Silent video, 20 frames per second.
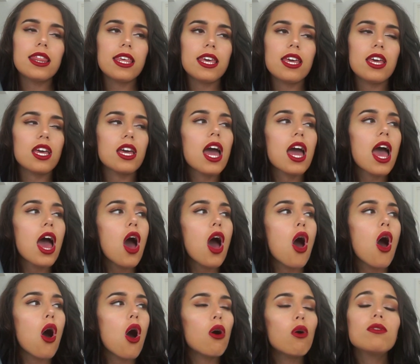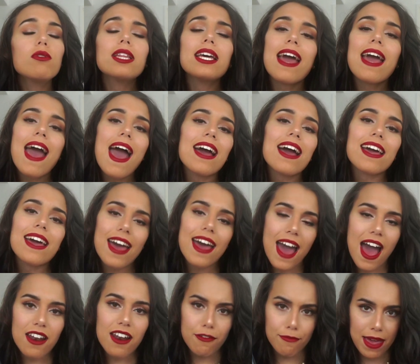the holy heck
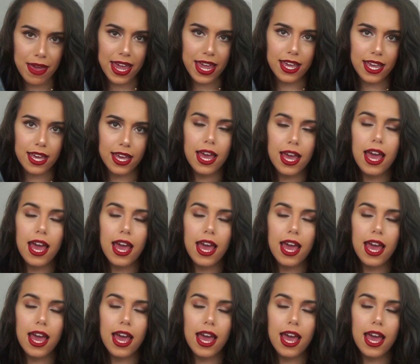out of me.